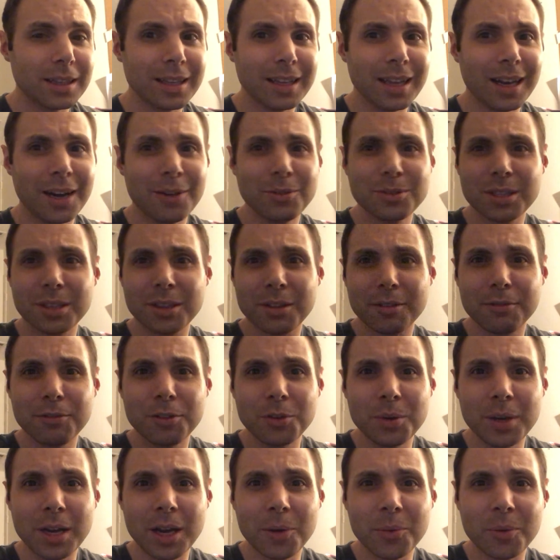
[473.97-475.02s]
that I was on the
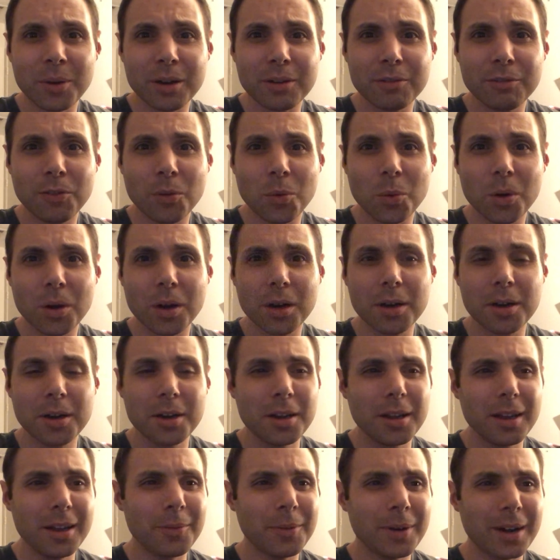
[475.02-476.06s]
Food Network for
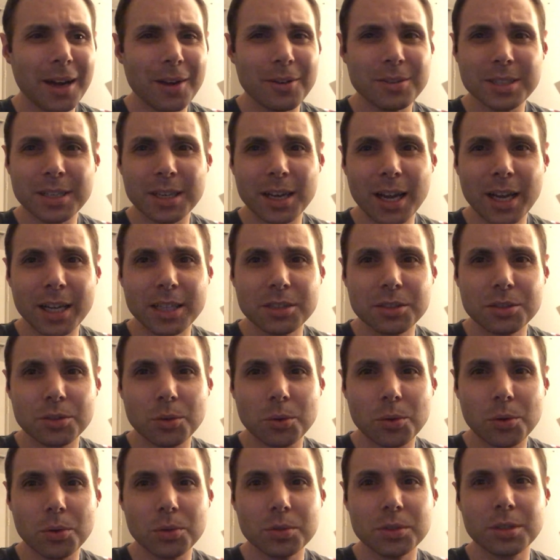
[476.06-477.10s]
when I was in high
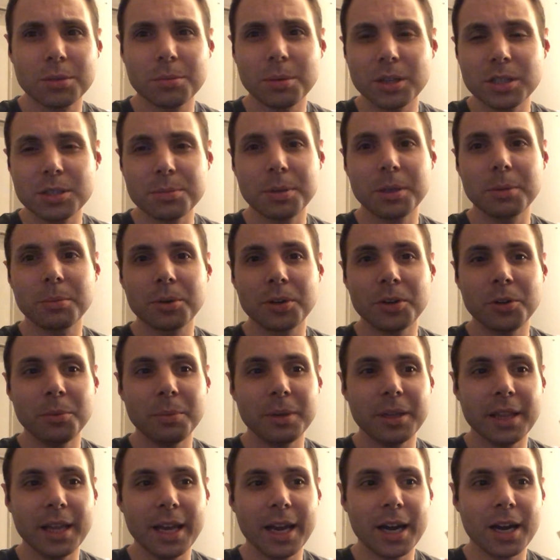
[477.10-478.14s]
school, so a bunch of people knew
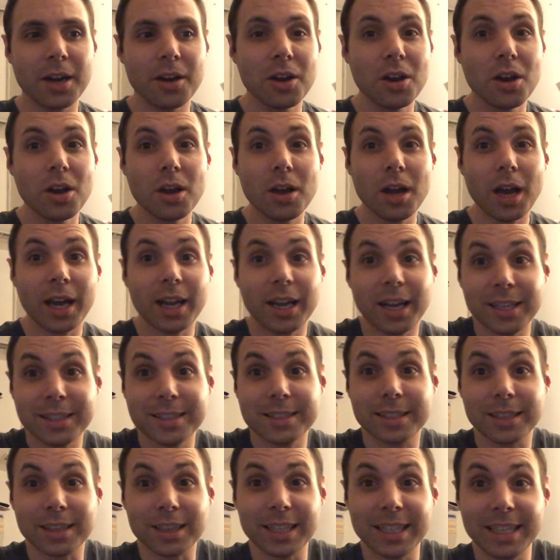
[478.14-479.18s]
me there. I
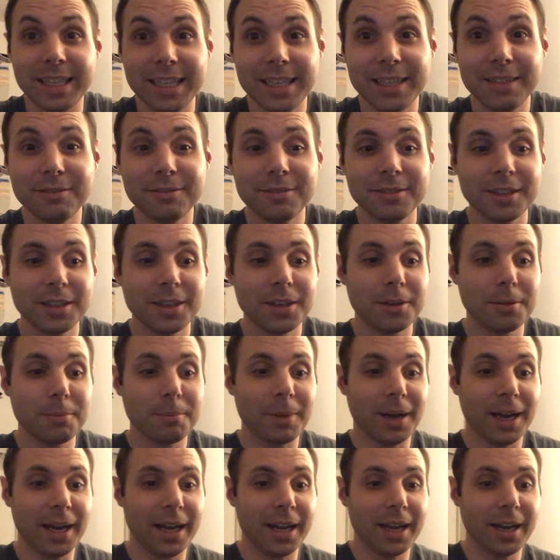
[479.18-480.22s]
got to leave
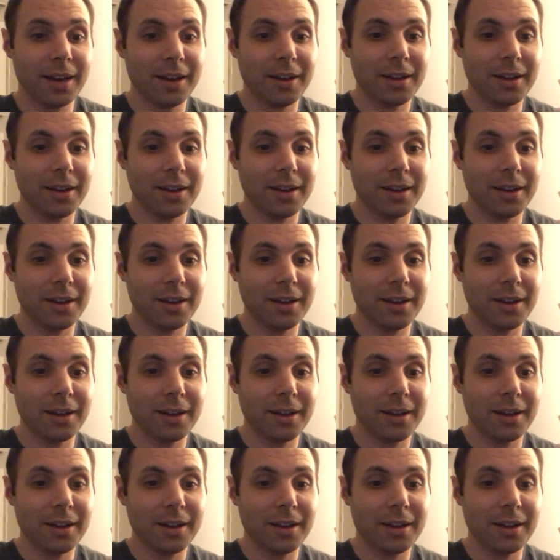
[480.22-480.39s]
my